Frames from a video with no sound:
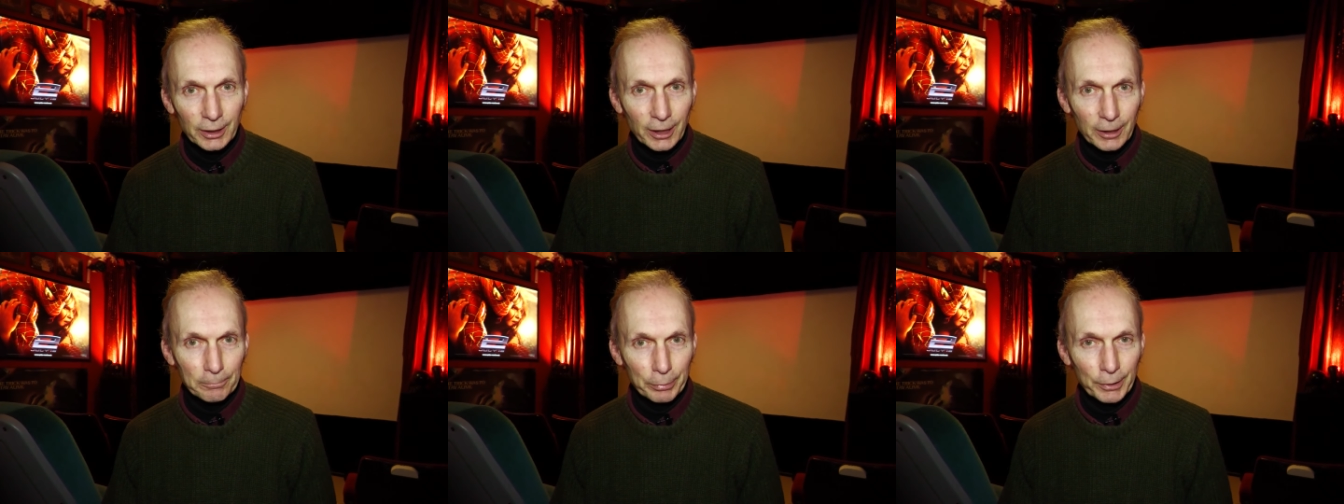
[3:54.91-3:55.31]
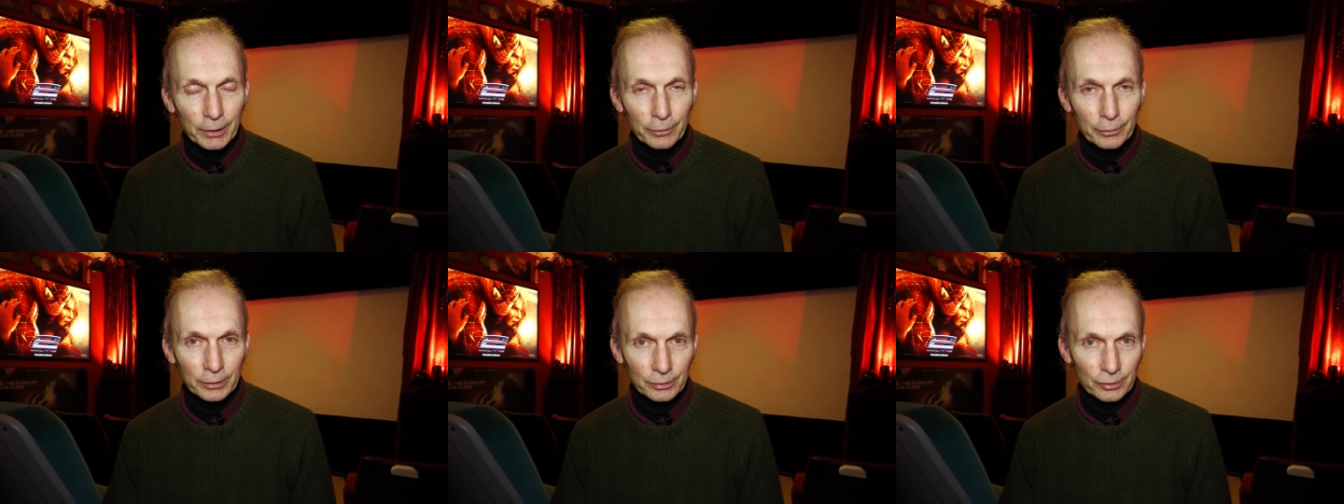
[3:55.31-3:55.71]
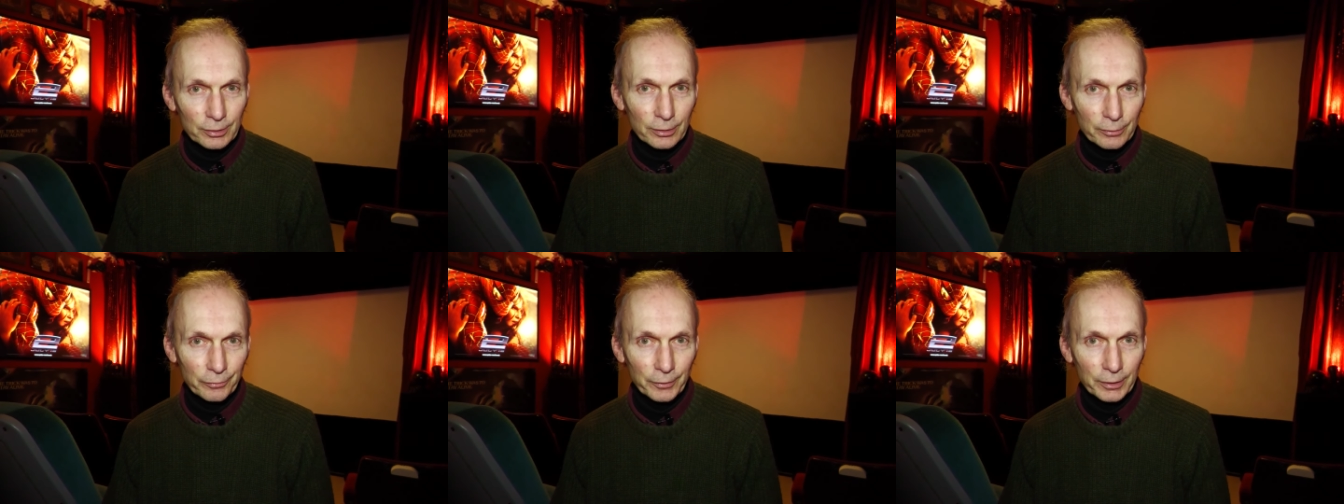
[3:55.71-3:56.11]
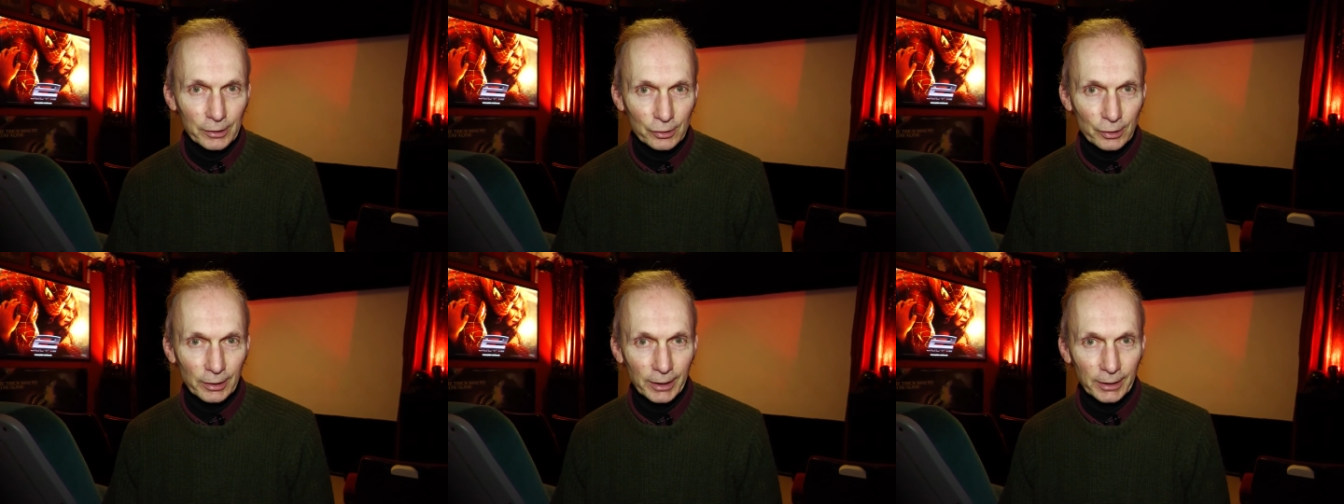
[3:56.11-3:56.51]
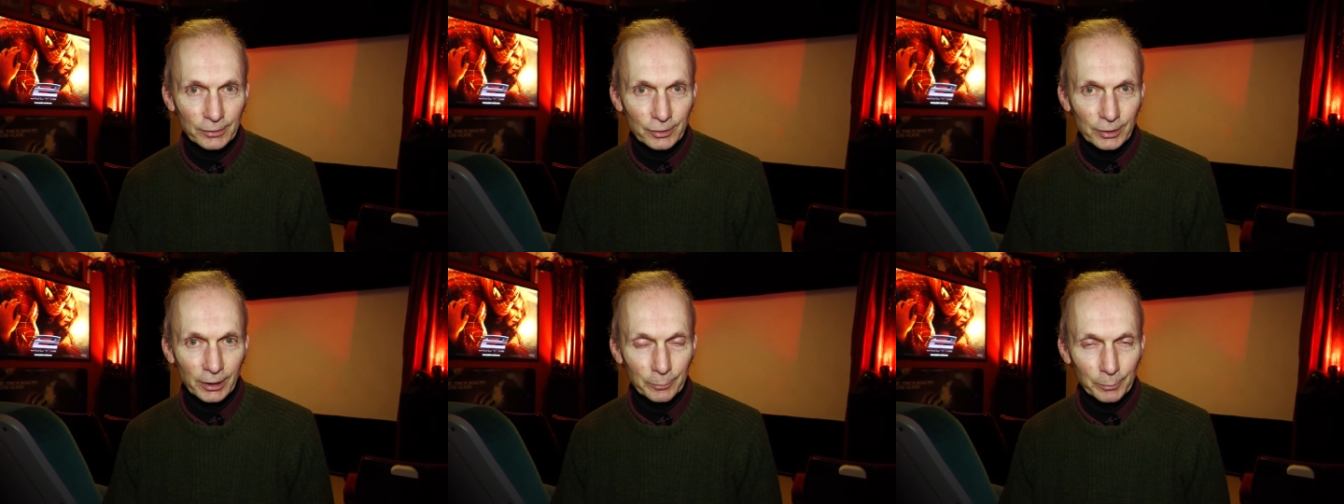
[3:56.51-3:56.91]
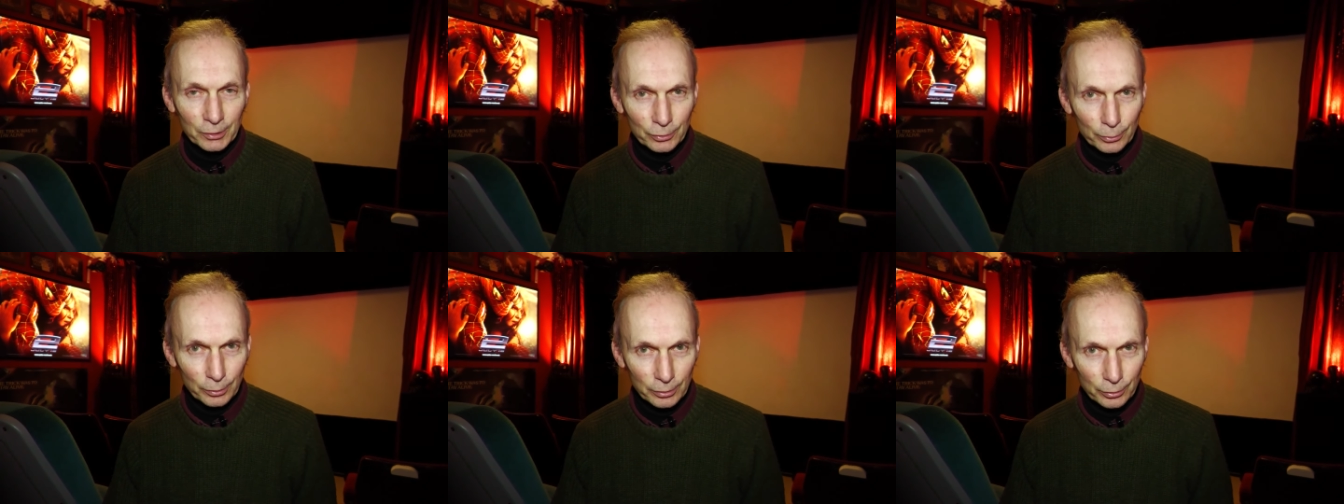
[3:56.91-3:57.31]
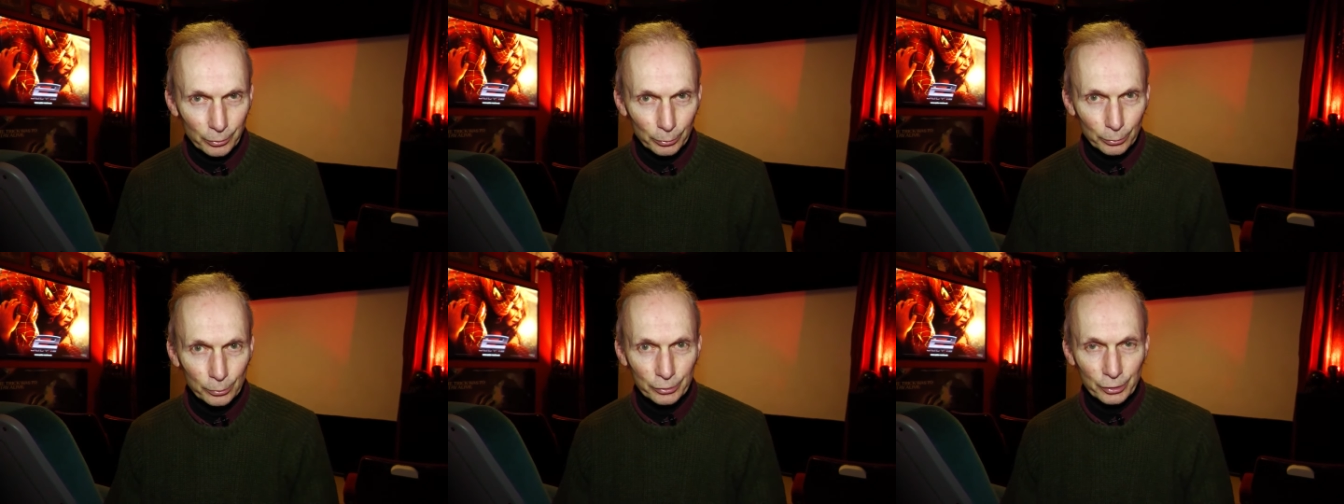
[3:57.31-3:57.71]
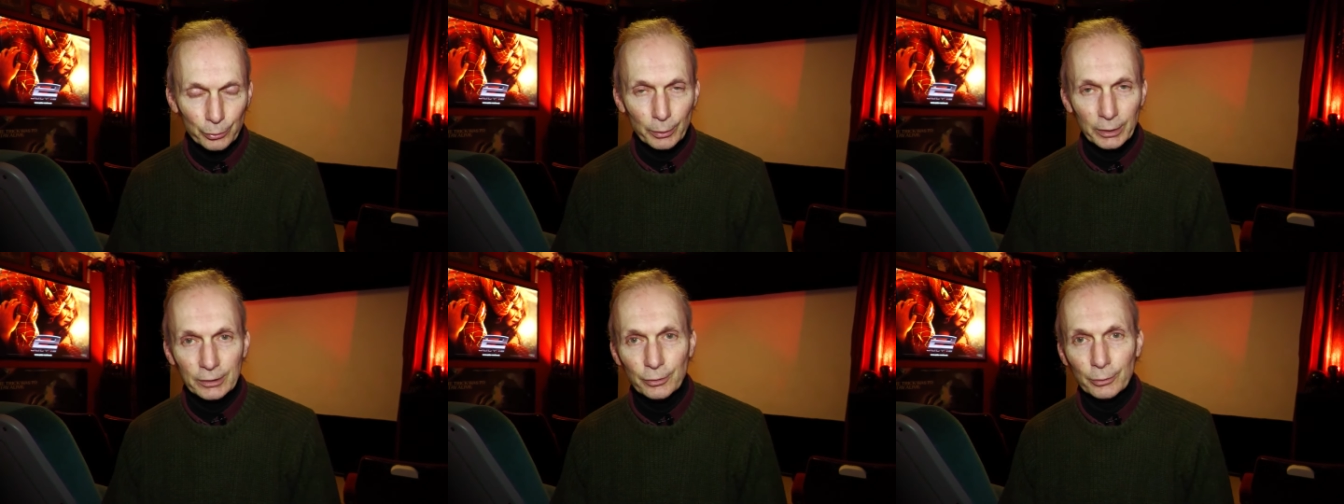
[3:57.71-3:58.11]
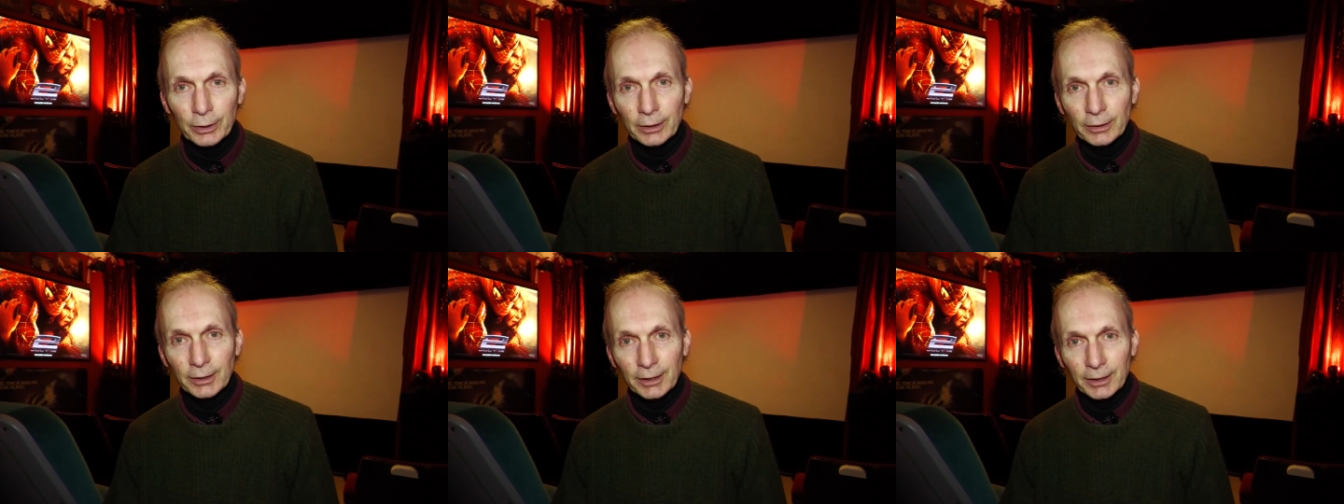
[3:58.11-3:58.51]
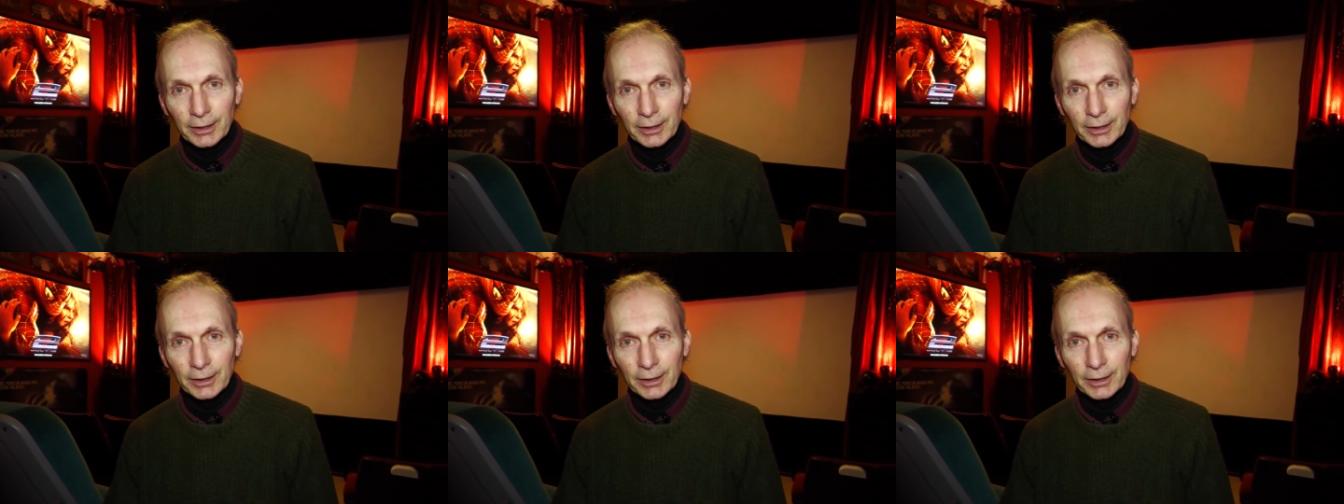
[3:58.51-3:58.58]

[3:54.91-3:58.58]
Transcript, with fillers: appearance to the finished landscape that sort of draws you into it,